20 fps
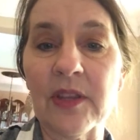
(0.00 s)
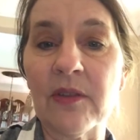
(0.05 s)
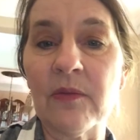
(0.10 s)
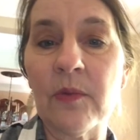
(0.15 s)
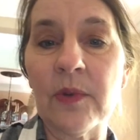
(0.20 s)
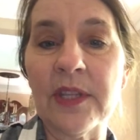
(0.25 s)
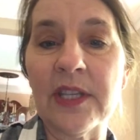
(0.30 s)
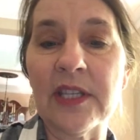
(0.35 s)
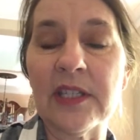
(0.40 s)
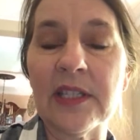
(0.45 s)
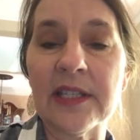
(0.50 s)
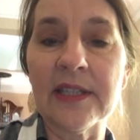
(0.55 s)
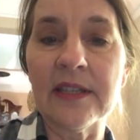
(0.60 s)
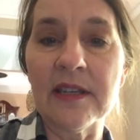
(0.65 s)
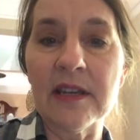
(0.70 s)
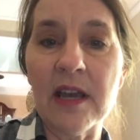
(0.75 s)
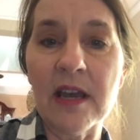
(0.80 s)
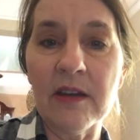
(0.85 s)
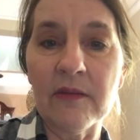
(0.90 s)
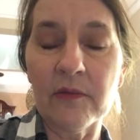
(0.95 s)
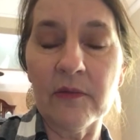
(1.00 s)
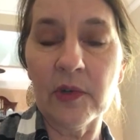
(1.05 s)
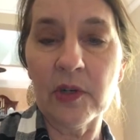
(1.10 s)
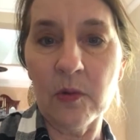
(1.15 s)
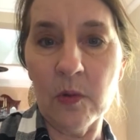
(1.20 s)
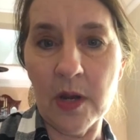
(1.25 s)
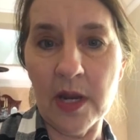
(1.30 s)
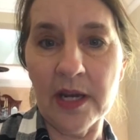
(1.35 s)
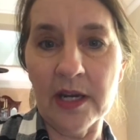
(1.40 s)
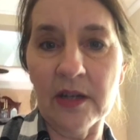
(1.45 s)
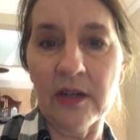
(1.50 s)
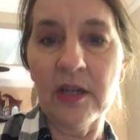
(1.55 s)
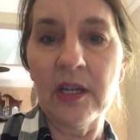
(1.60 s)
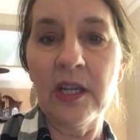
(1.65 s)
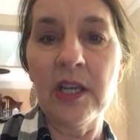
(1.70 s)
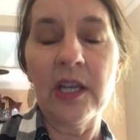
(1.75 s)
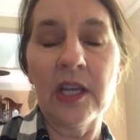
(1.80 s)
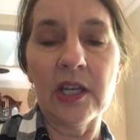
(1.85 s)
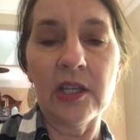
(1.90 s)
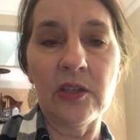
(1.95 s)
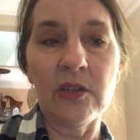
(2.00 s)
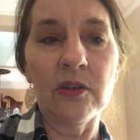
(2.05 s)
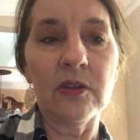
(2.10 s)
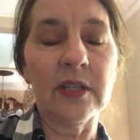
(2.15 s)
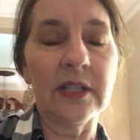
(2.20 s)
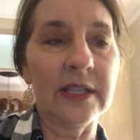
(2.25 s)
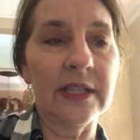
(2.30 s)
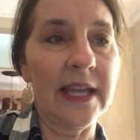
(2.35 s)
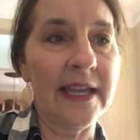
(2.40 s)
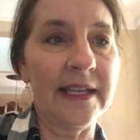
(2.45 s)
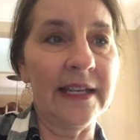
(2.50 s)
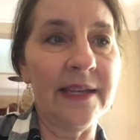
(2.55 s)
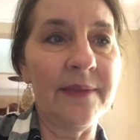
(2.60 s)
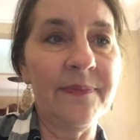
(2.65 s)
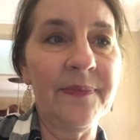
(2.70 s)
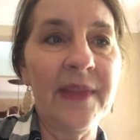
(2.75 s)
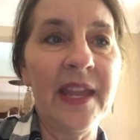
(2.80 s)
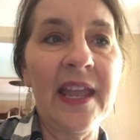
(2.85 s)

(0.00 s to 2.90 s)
the one that does not require a ukulele,